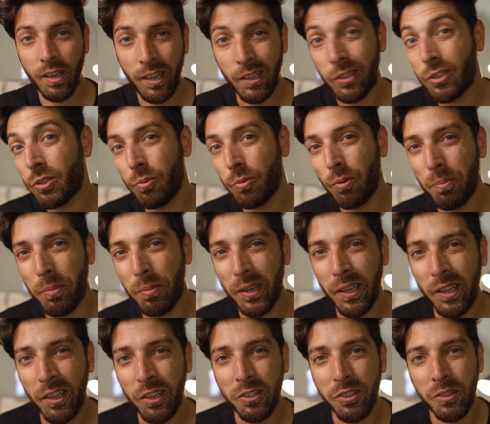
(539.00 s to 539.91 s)
at us, we're
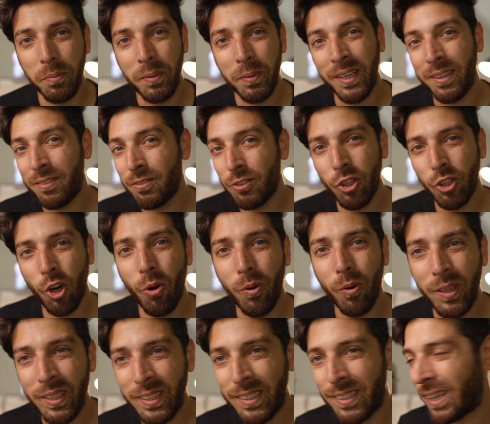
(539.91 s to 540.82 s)
pretty close to being
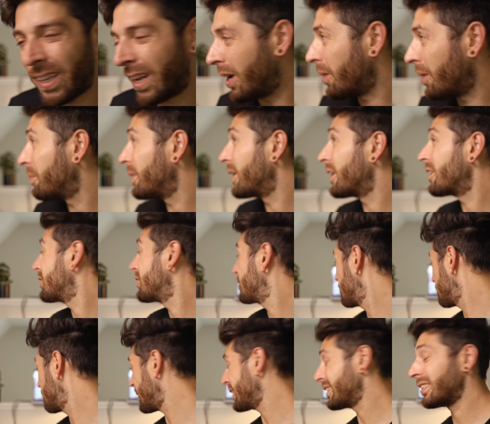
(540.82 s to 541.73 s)
totally set up here.
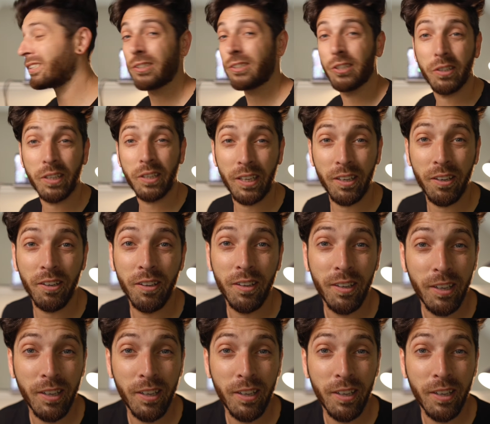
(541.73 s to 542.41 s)
This place is looking